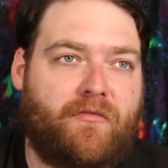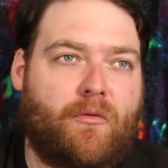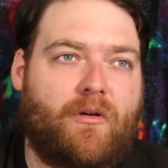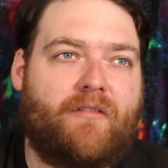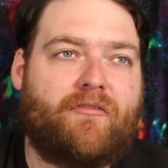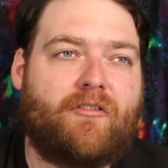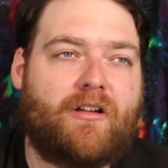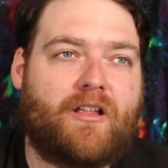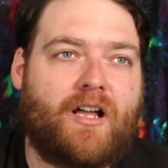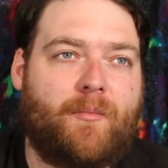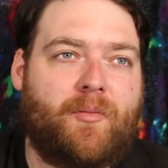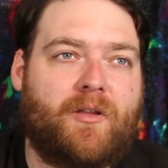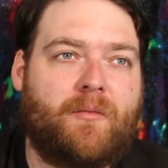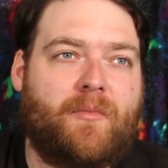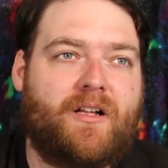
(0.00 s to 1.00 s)
for it for a
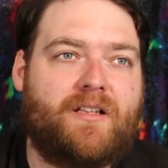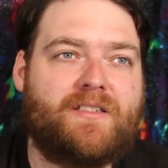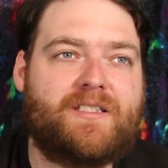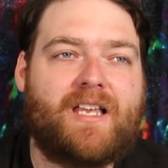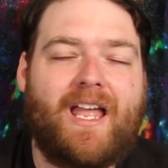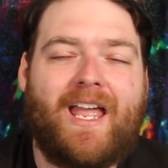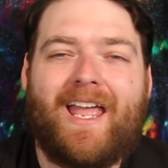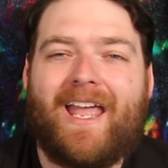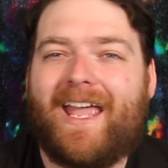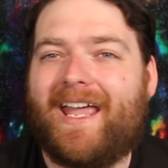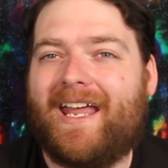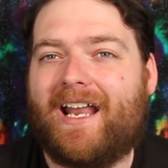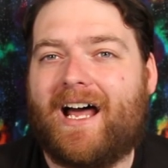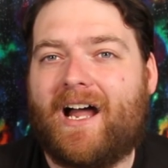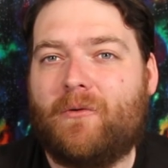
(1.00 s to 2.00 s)
couple of months,
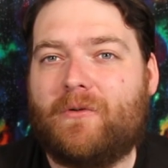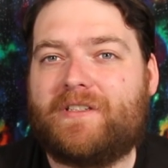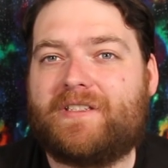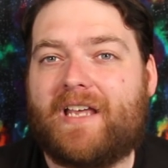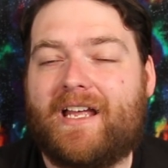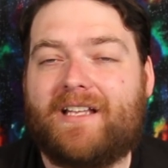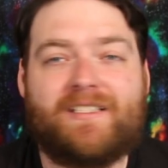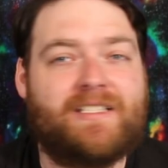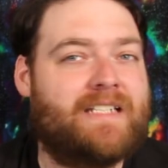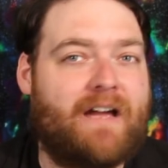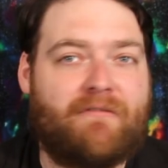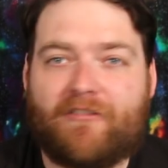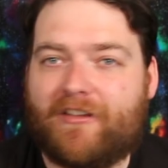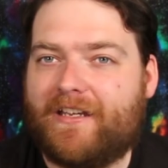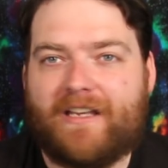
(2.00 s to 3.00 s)
and I would say it's
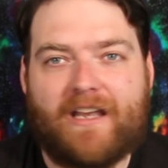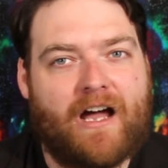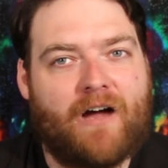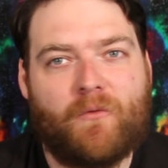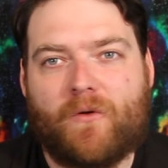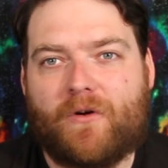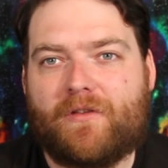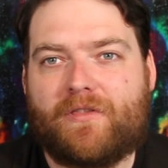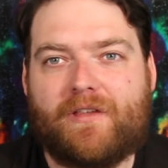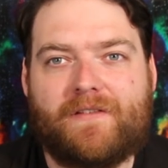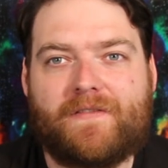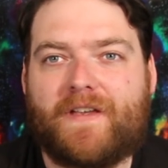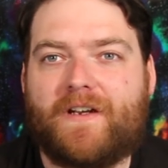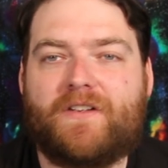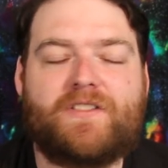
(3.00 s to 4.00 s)
definitely not worth
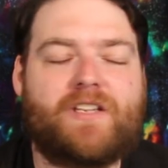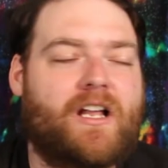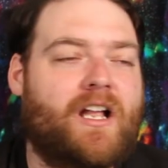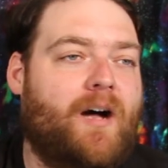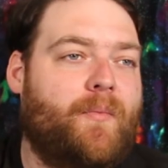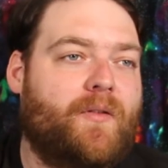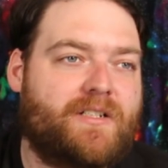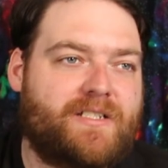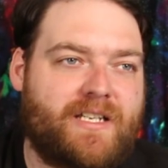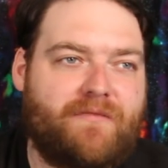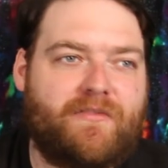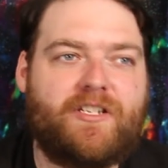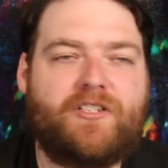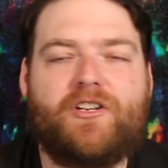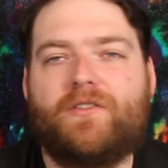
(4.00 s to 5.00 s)
it. There's a couple of
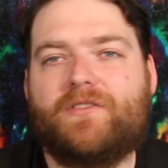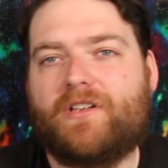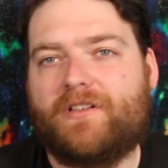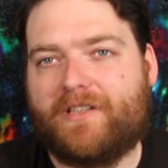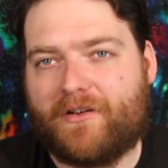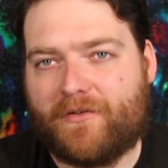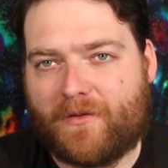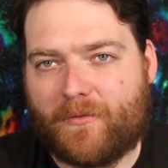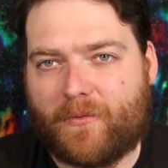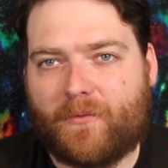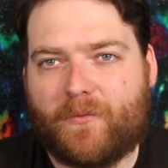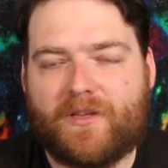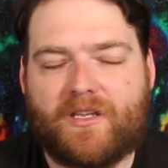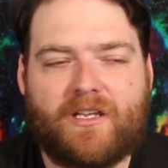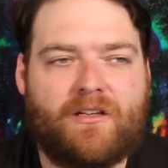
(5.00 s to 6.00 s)
TV shows on there that were
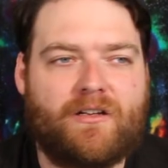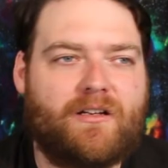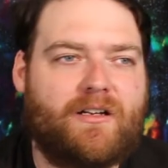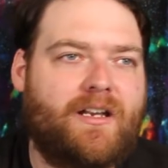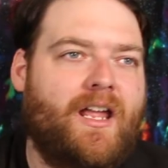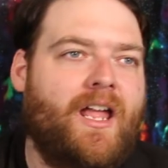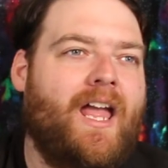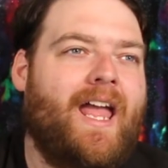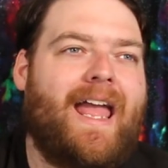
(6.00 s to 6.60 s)
really good.